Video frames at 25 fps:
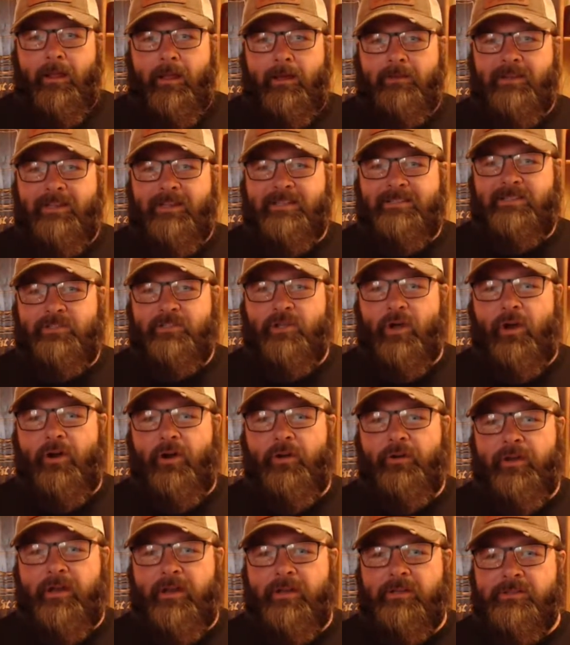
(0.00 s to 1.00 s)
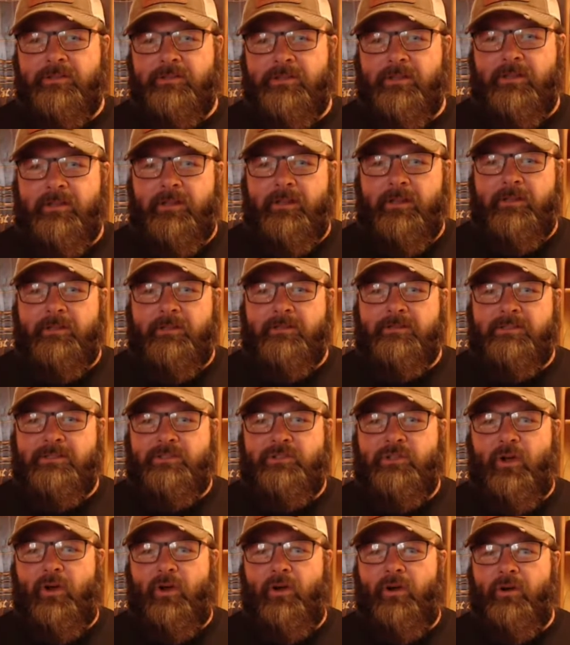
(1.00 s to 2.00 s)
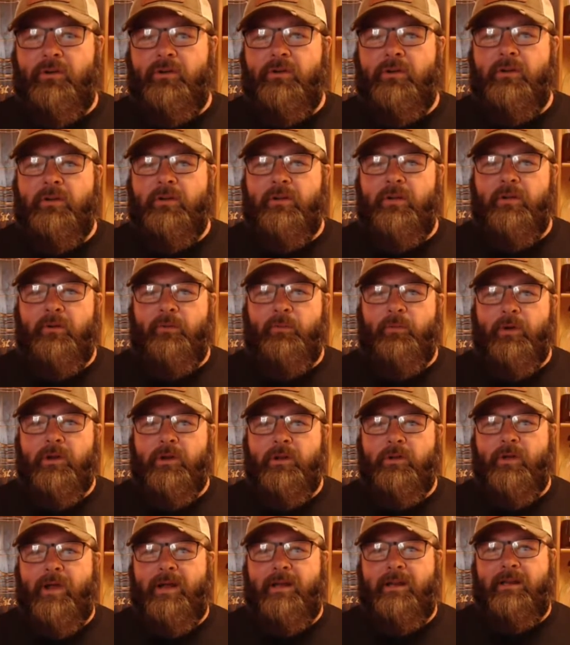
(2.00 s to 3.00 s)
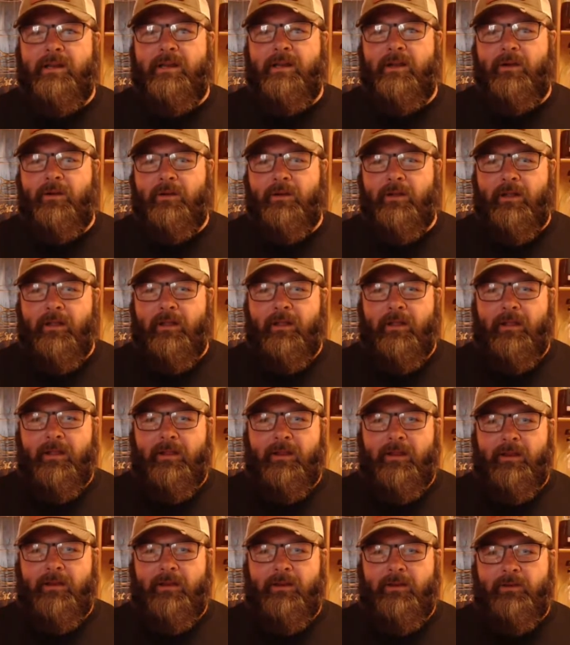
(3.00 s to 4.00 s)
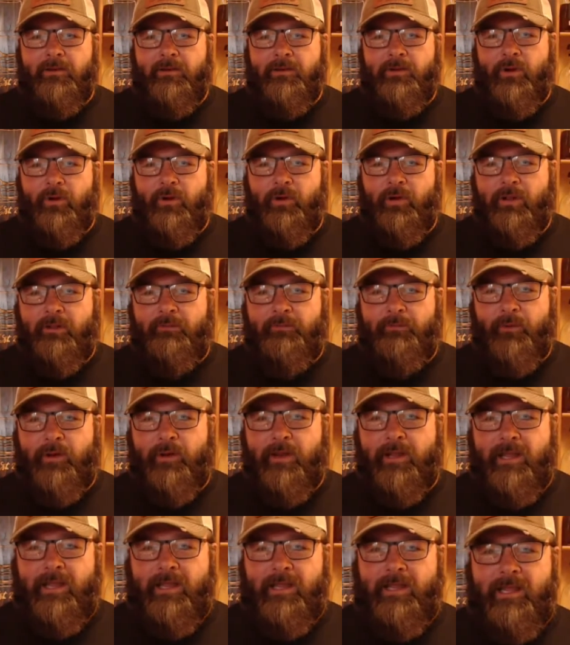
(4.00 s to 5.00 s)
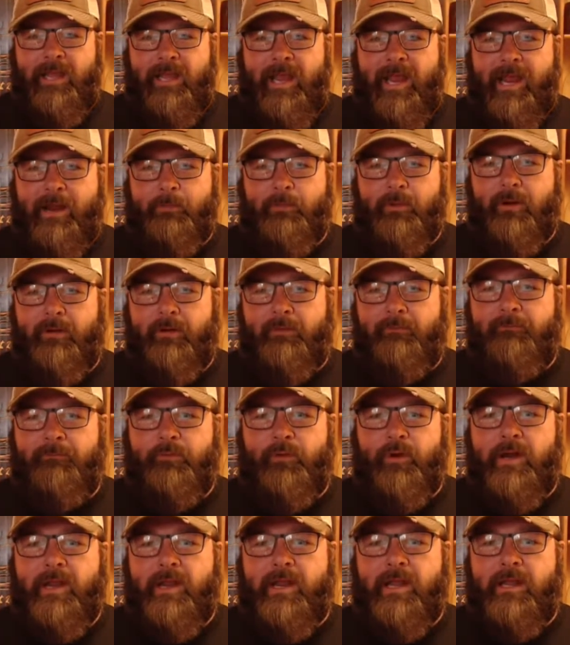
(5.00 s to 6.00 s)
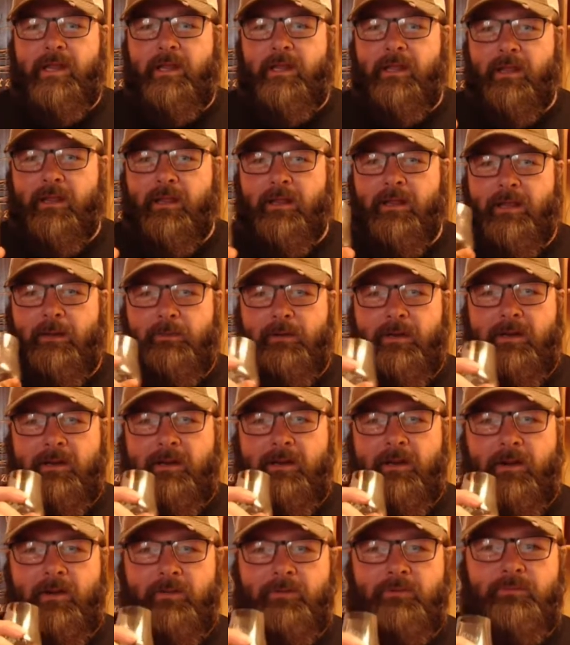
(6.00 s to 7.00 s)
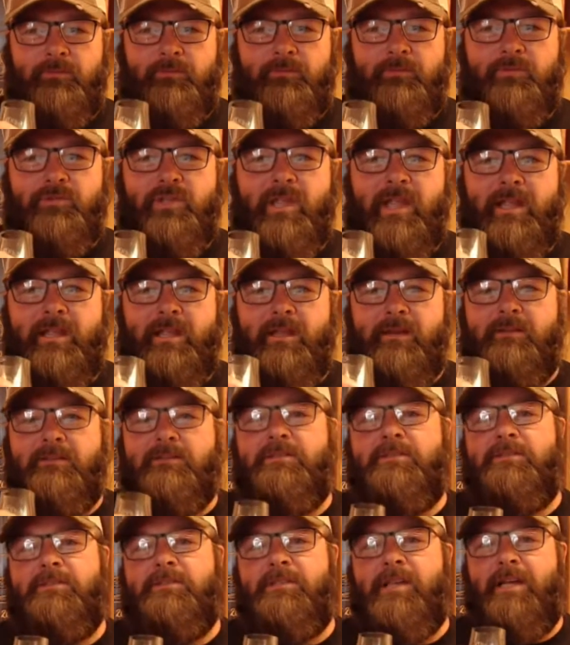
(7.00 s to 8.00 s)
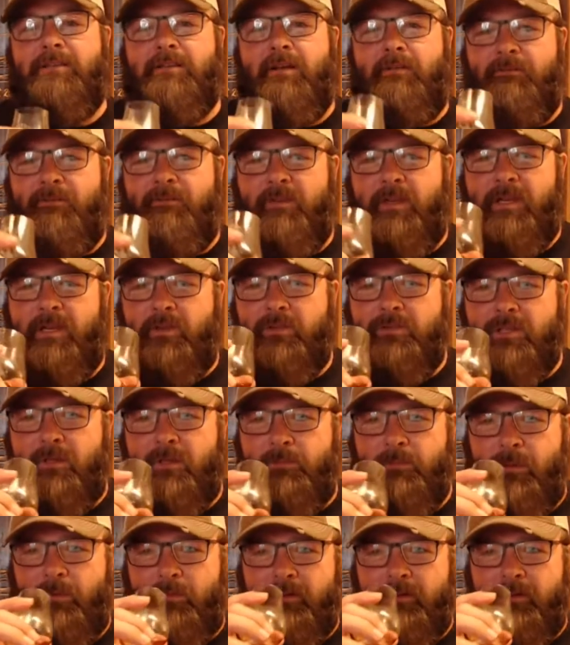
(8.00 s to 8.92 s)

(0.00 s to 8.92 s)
At least Stahl does. Stahl, where you at in here? Dirty freaking camera freak coming in here taking silent videos of me